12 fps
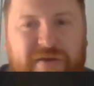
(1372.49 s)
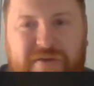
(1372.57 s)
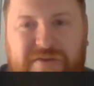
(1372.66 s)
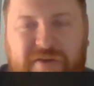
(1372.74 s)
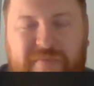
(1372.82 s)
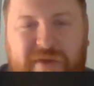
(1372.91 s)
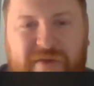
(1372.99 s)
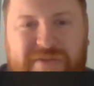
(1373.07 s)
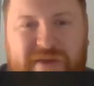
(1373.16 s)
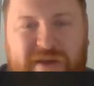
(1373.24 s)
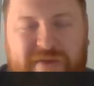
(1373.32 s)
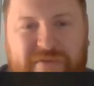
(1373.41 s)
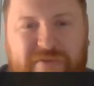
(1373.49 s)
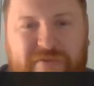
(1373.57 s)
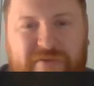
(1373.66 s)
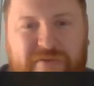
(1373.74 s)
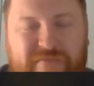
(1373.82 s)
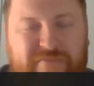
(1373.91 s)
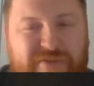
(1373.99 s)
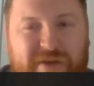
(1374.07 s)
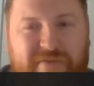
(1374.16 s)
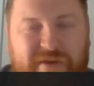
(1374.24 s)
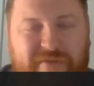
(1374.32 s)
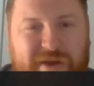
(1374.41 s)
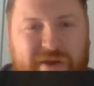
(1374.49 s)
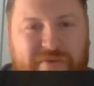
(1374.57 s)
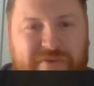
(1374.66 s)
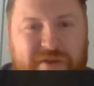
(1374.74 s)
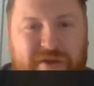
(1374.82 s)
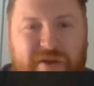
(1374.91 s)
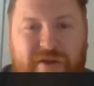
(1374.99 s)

so you'll be able to have a look, share it around.